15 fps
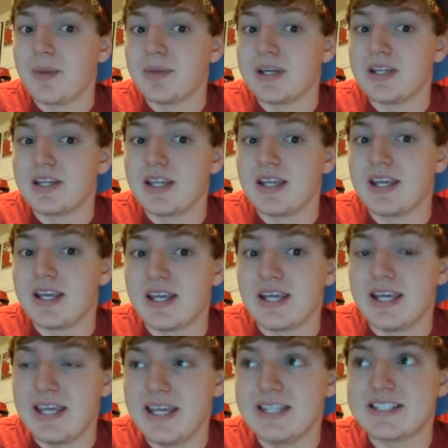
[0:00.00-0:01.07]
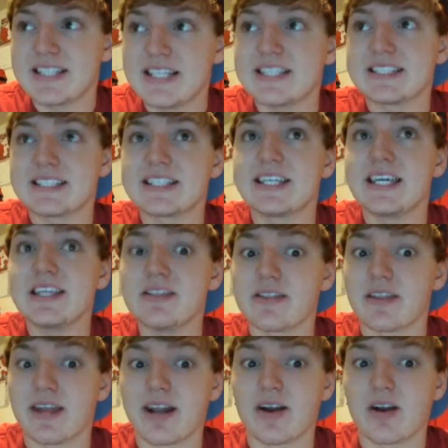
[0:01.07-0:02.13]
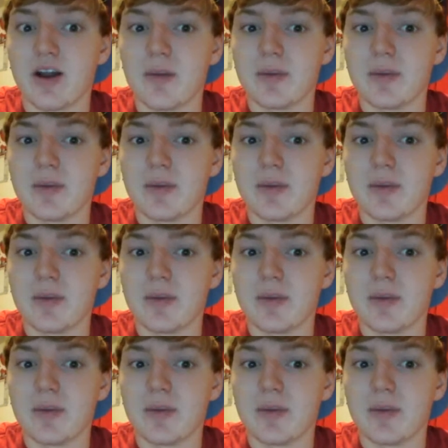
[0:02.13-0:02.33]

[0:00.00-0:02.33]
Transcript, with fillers: I mean, it's it's getting there.